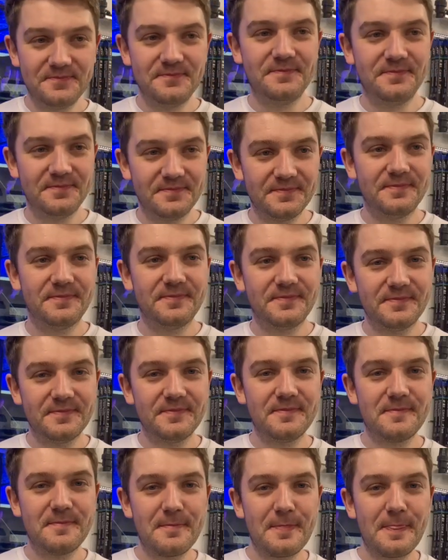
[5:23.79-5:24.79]
And you're
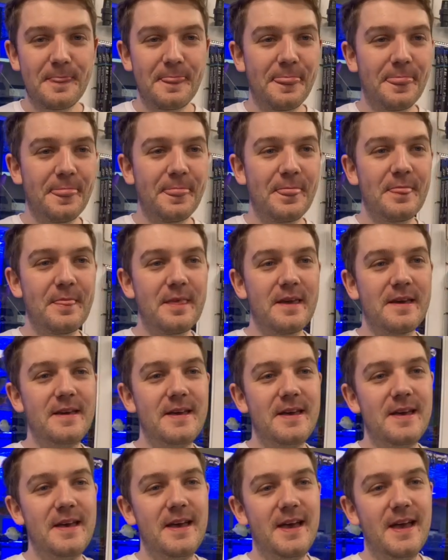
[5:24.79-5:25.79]
doing things that, I
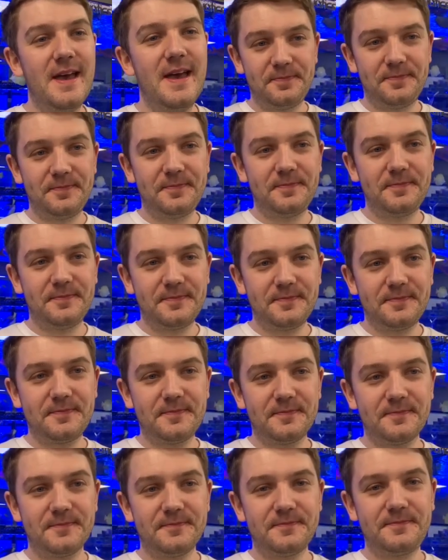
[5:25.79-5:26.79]
mean, that nobody
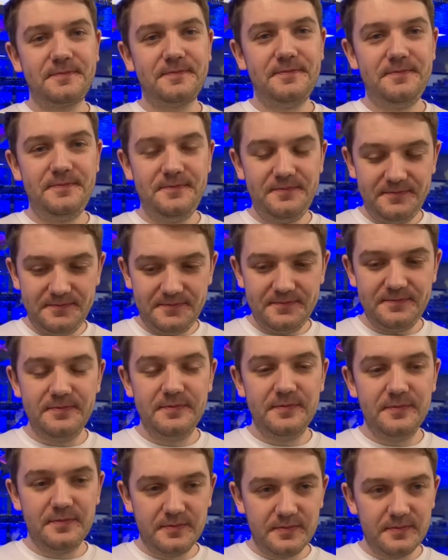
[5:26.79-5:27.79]
else has done in the
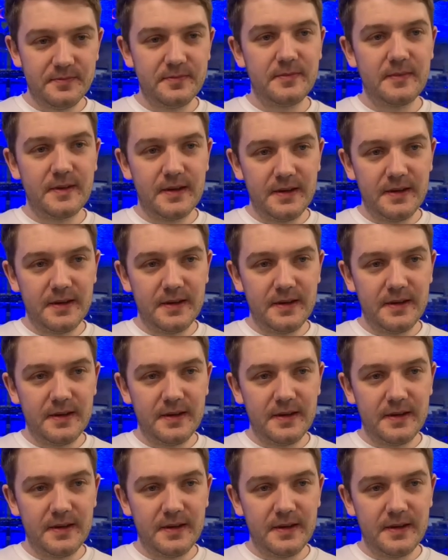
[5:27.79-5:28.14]
world, like